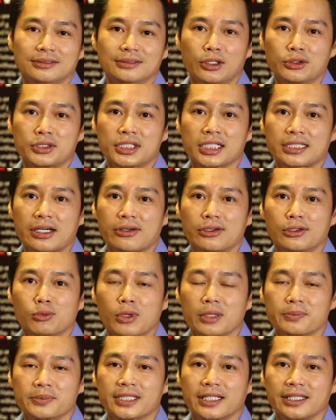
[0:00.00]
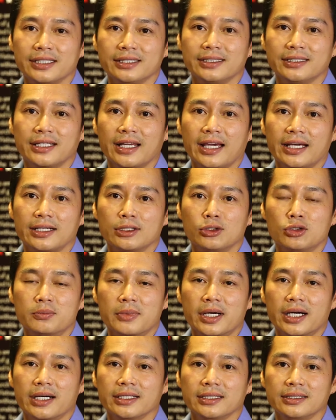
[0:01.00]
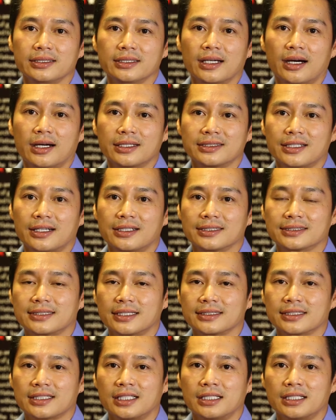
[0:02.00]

Go check out our website at umai hot dogs dot